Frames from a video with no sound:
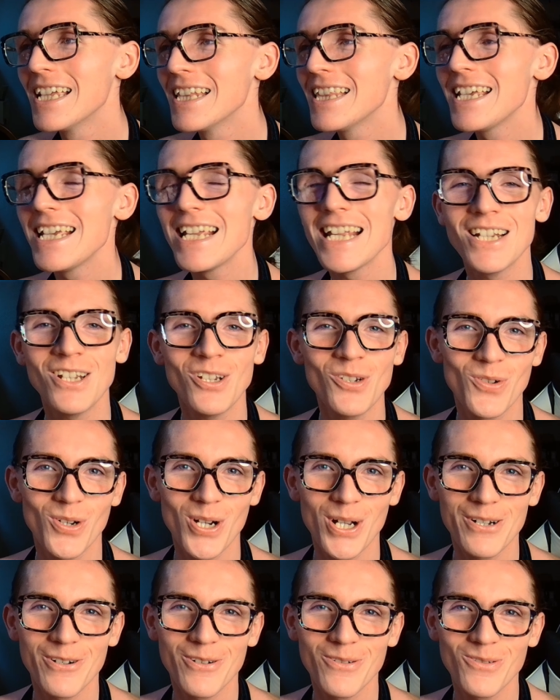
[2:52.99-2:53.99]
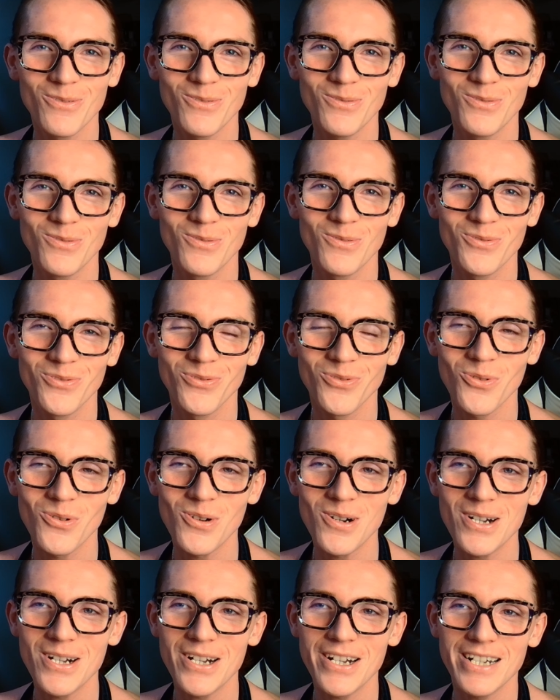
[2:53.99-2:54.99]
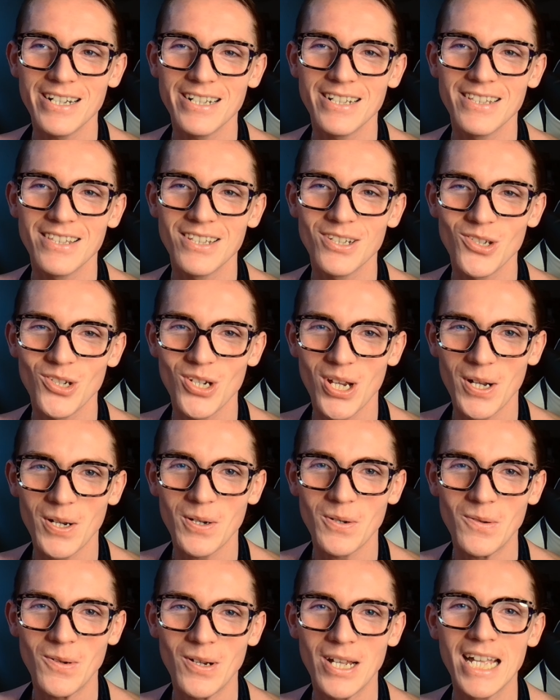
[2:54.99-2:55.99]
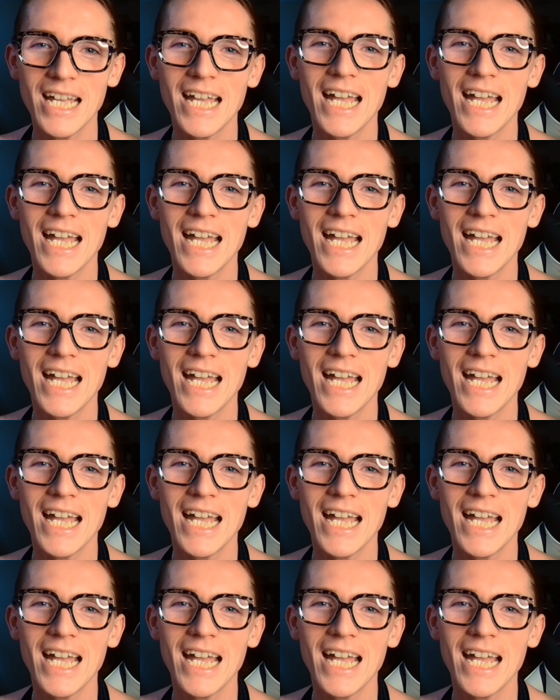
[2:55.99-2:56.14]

the intro for the show,